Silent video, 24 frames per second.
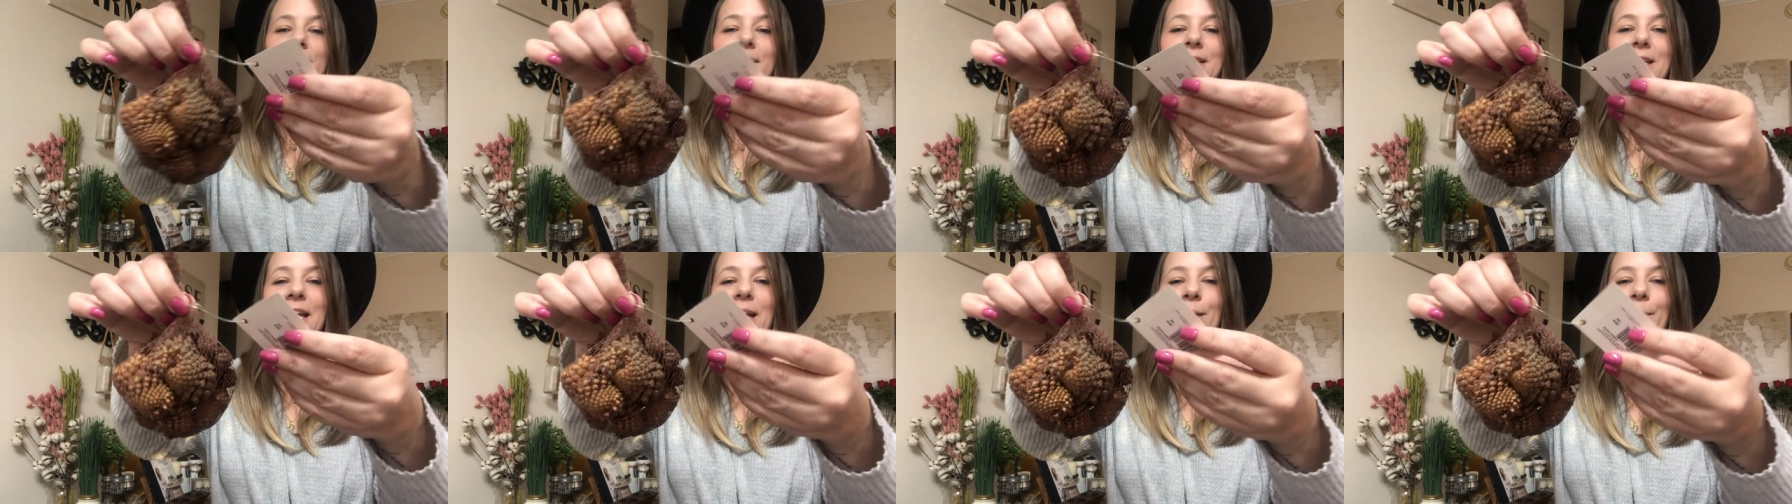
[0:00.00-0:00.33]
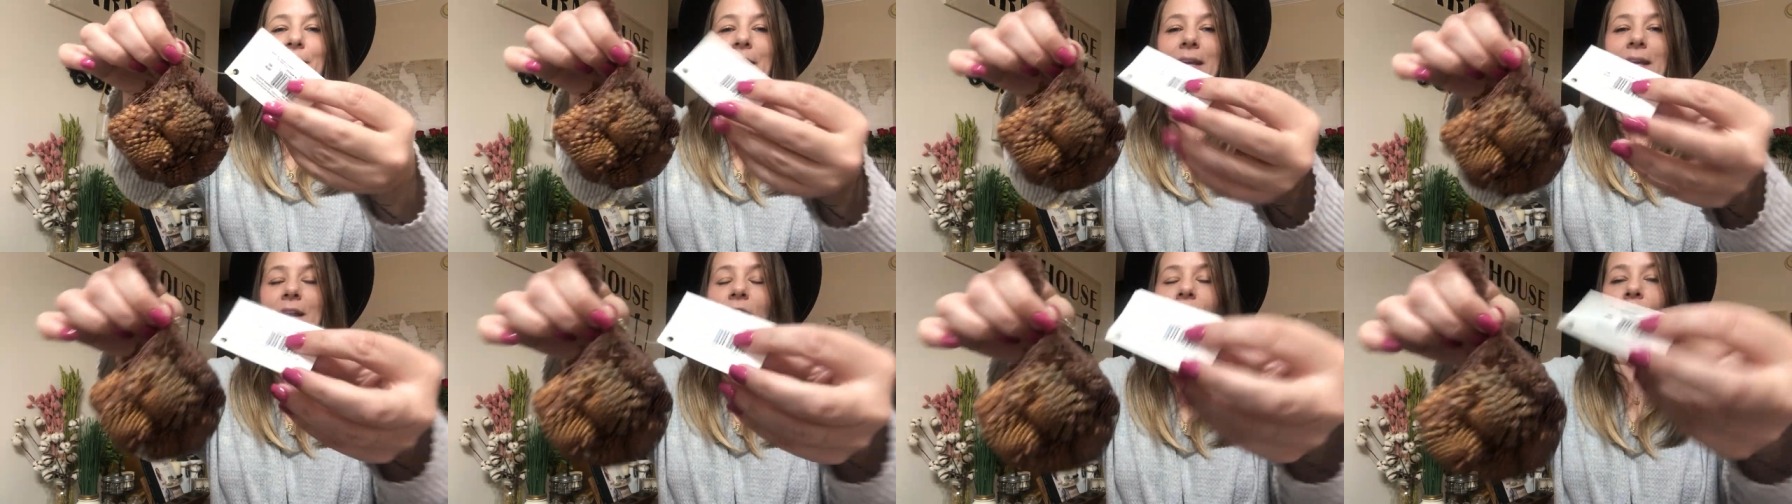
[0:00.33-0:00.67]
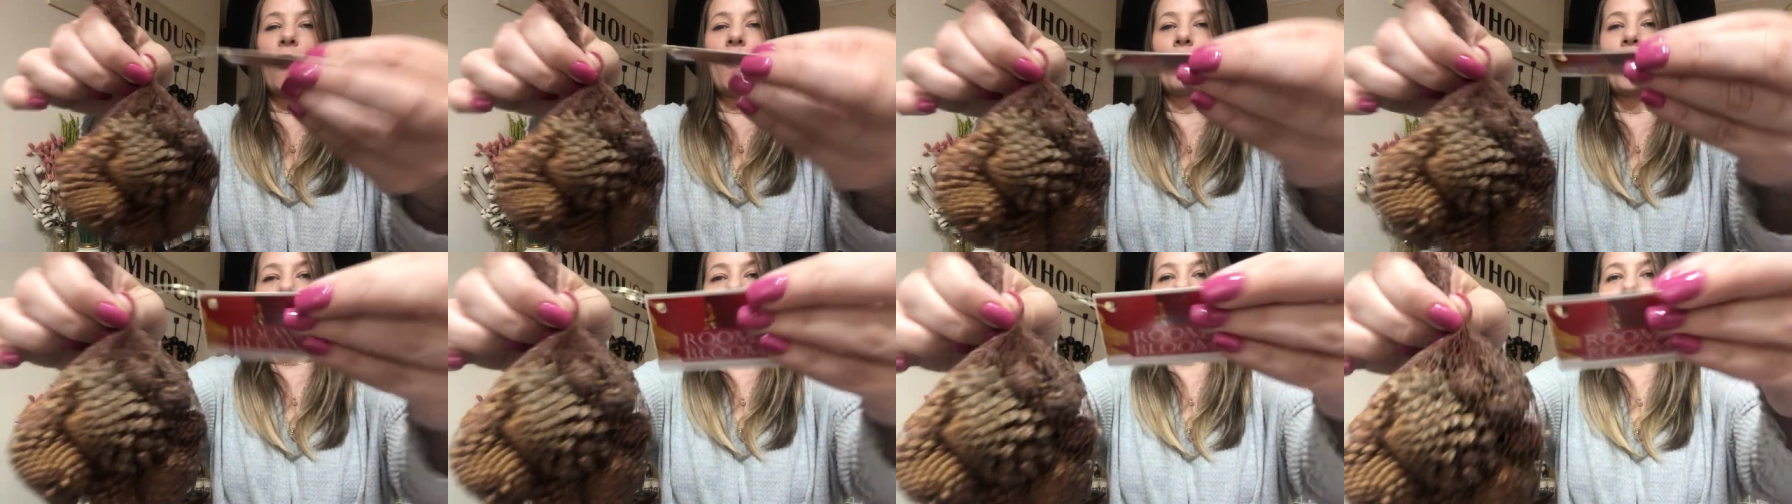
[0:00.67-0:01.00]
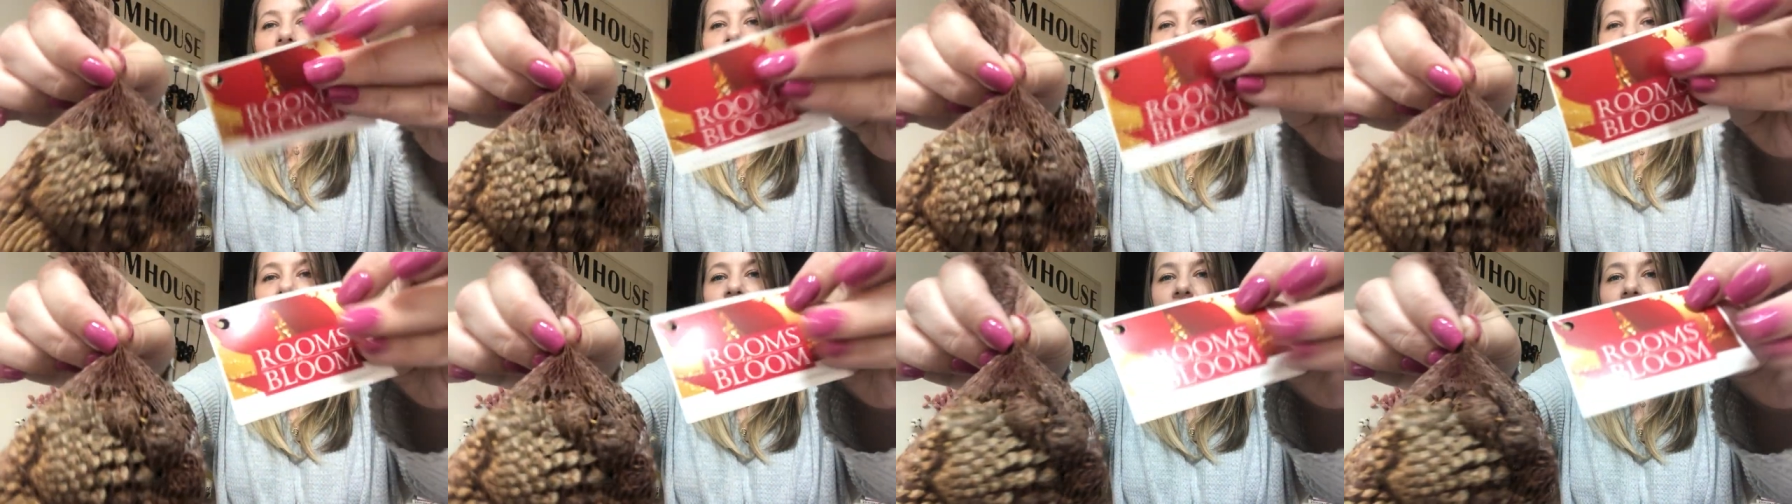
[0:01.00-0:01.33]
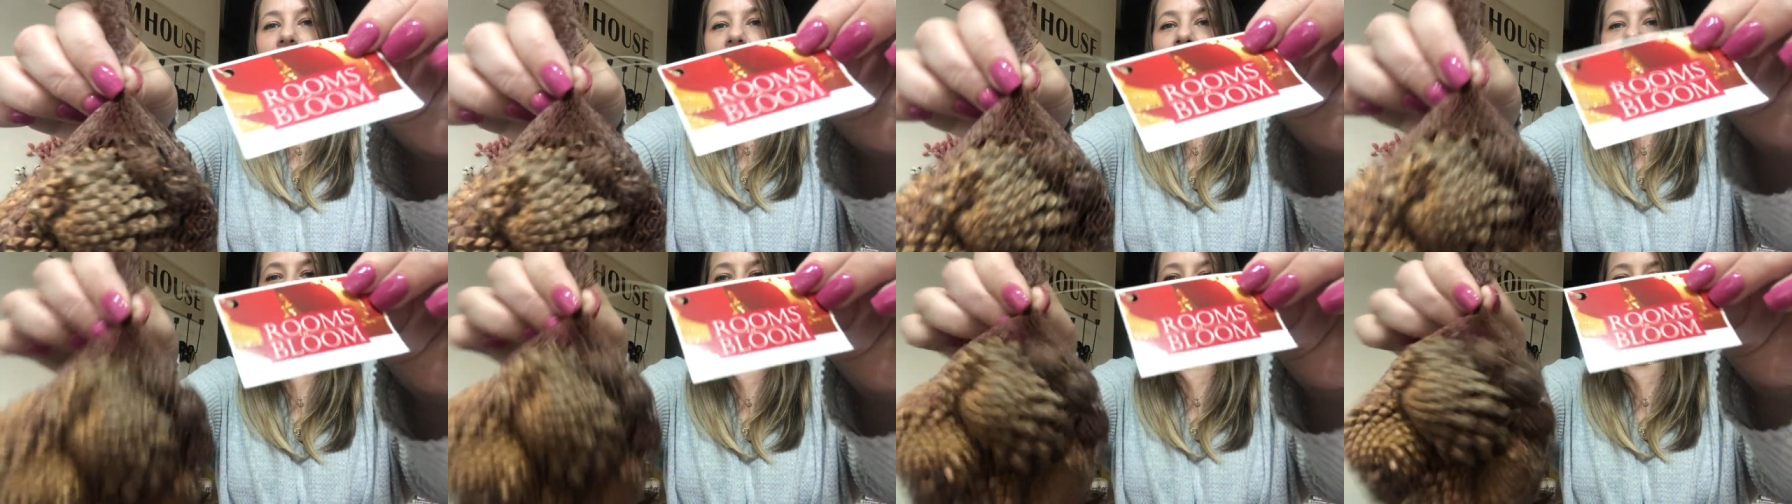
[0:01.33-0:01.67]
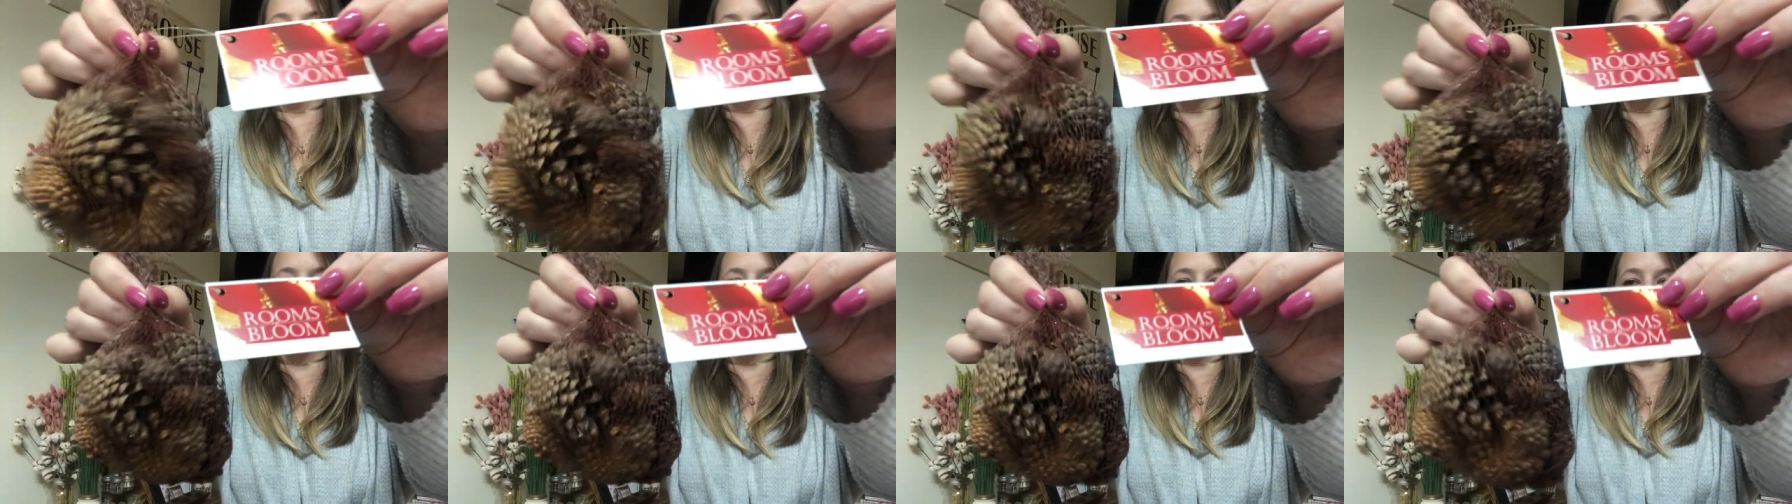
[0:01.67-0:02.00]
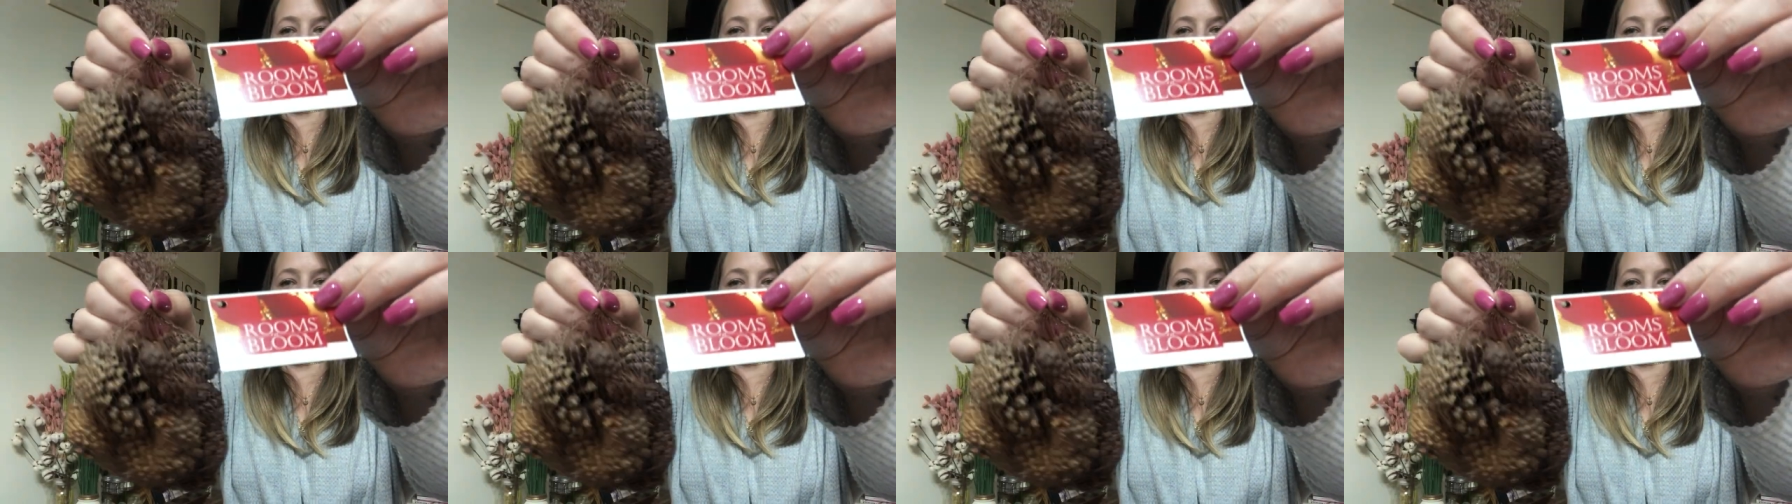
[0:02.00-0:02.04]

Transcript: Cinnamon, oh my gosh, it smells